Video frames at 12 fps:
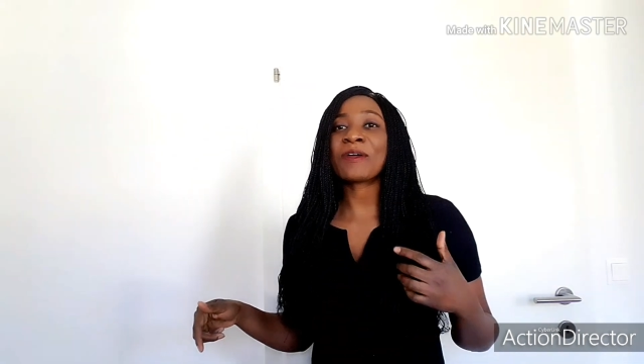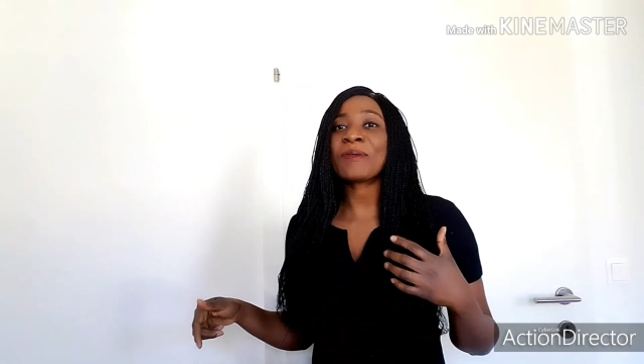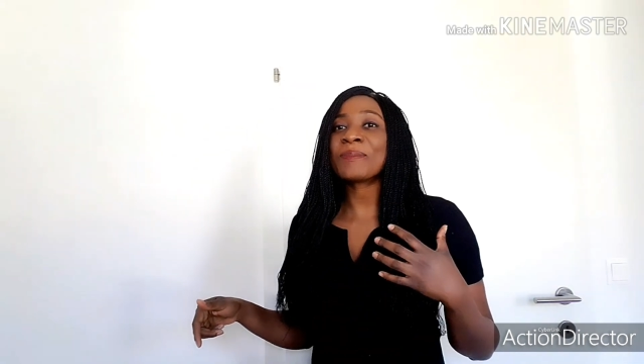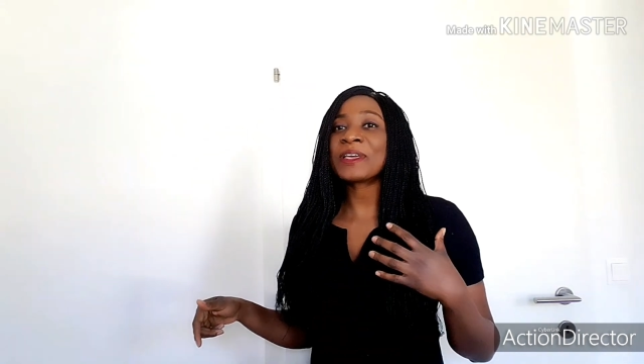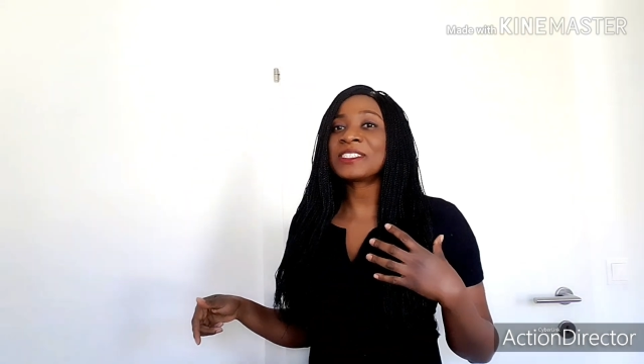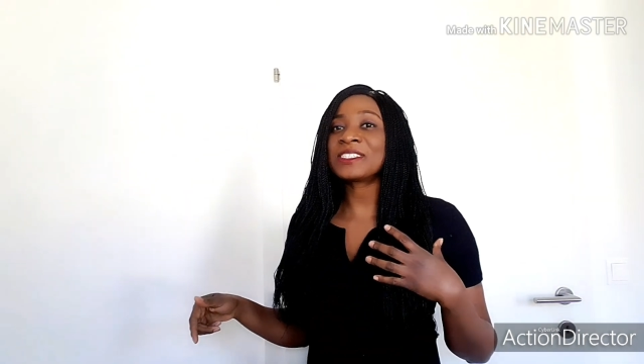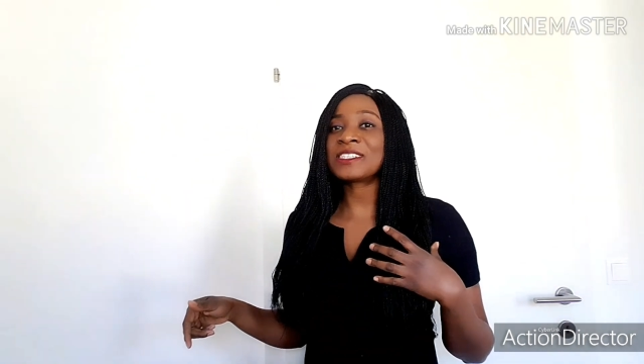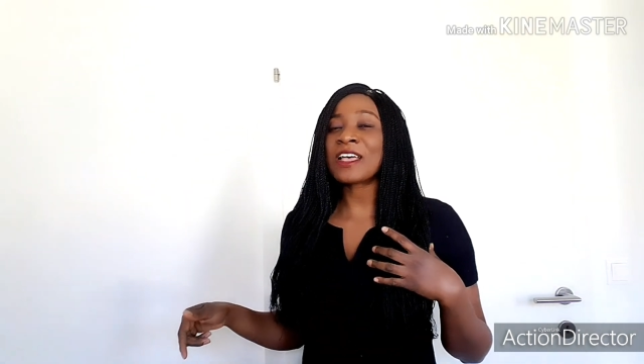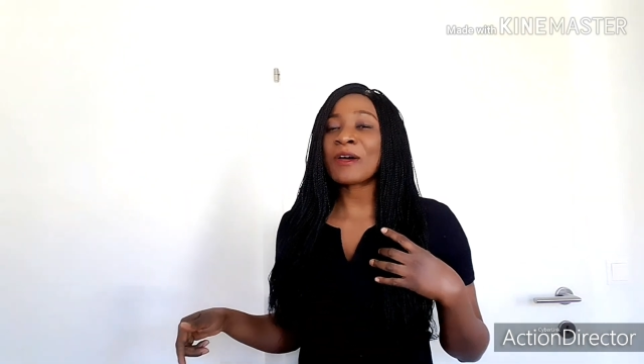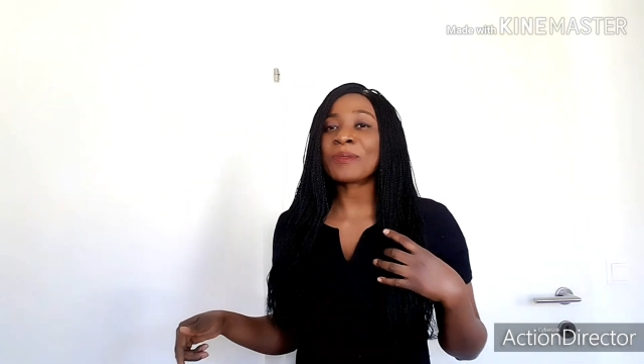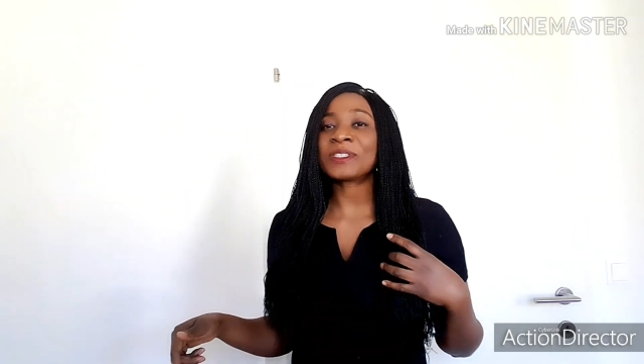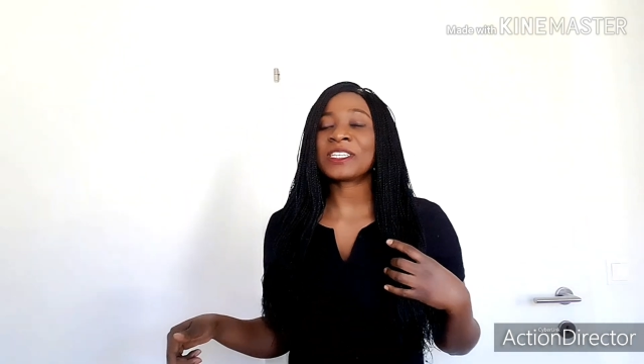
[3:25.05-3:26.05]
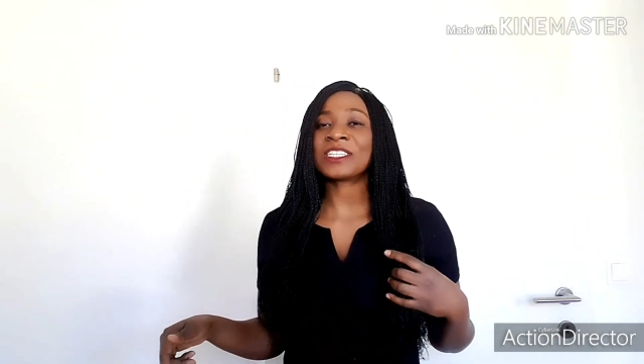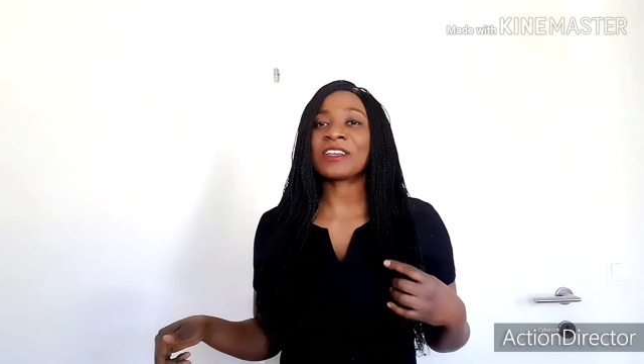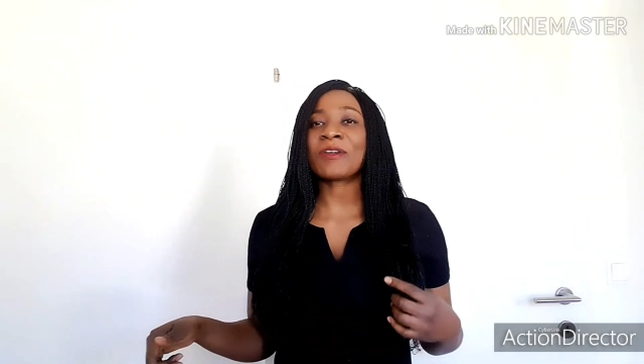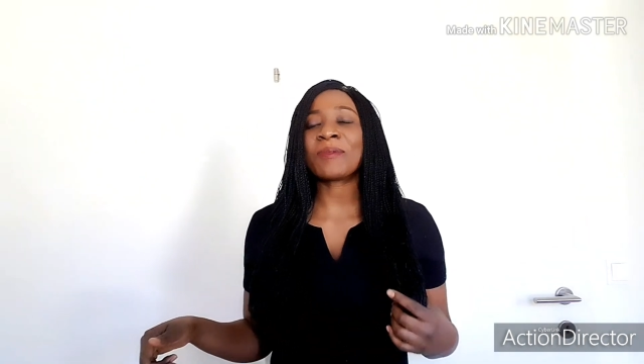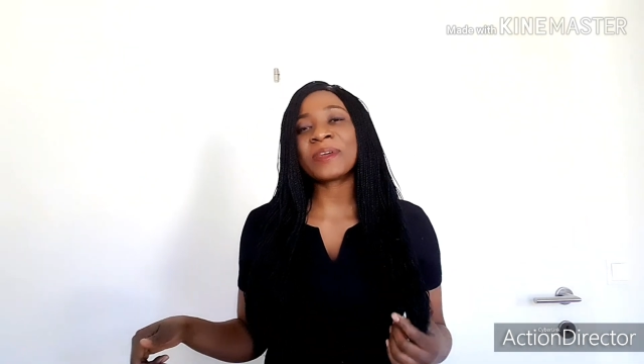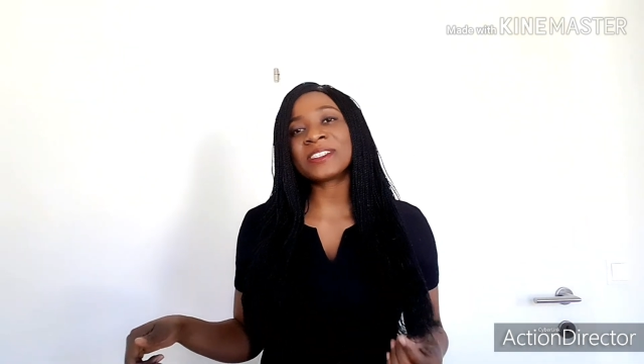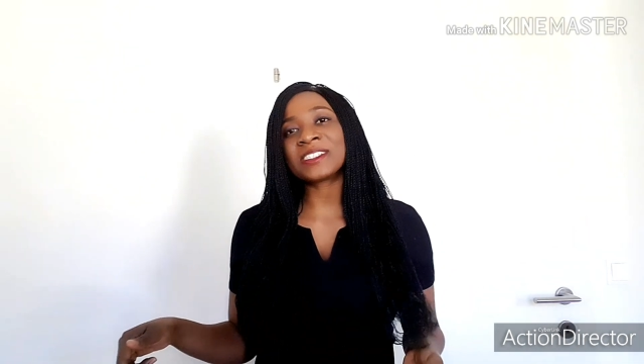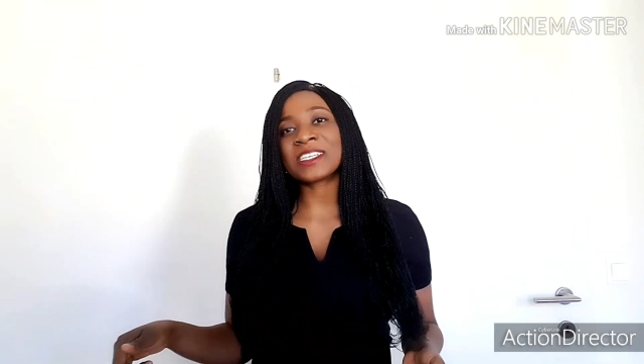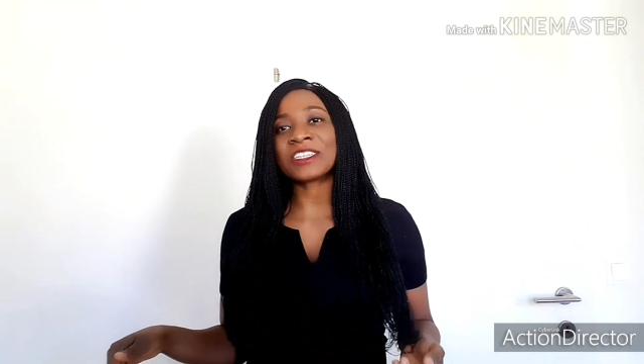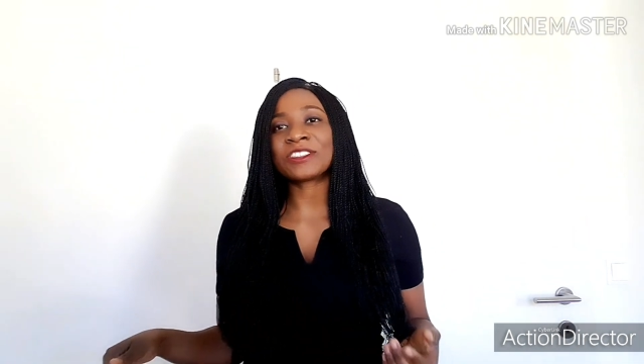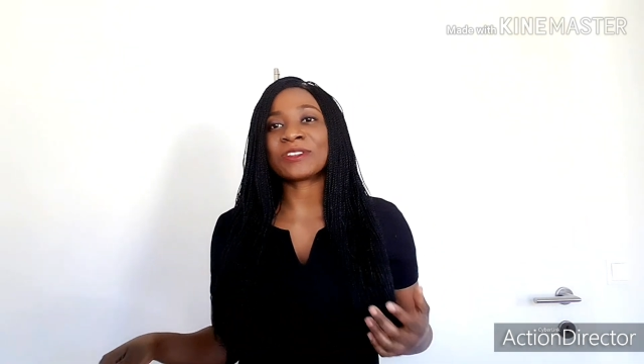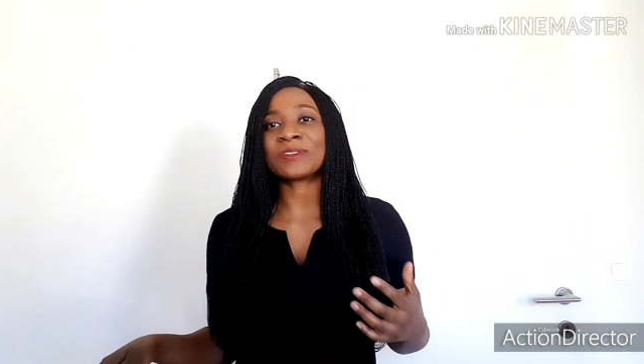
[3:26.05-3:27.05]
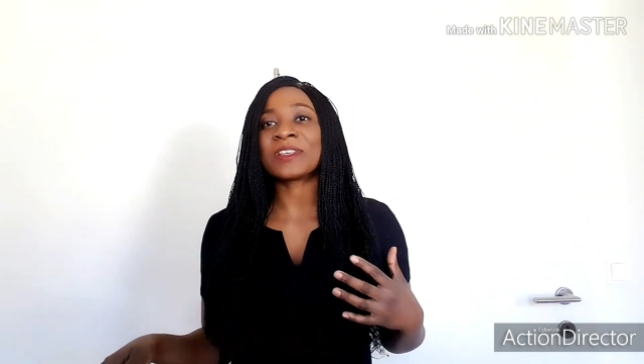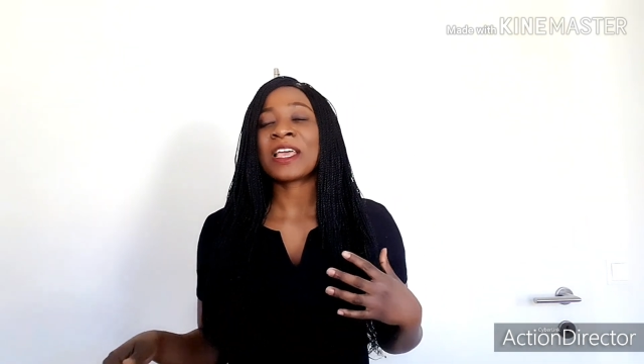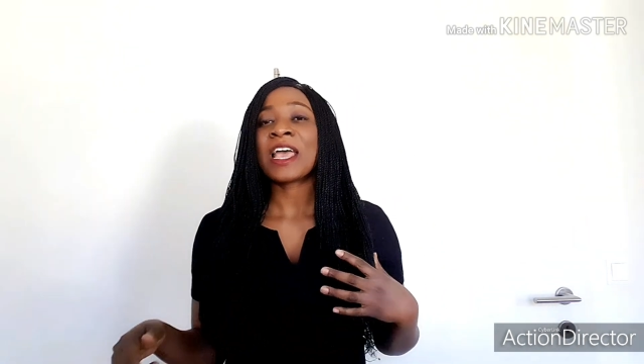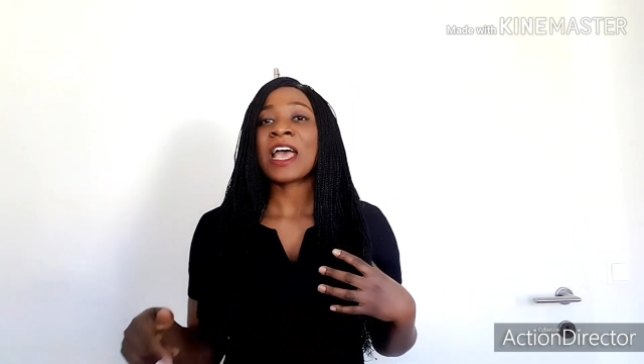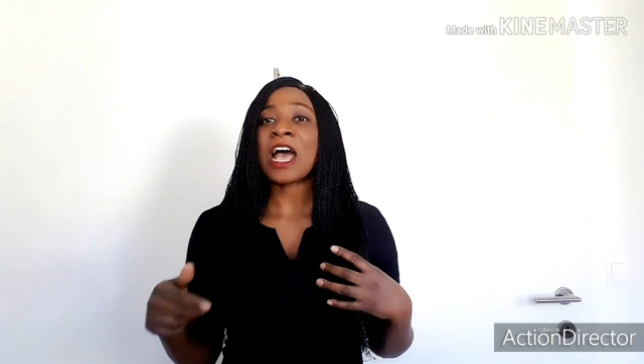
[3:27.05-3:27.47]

comment down in the comment section.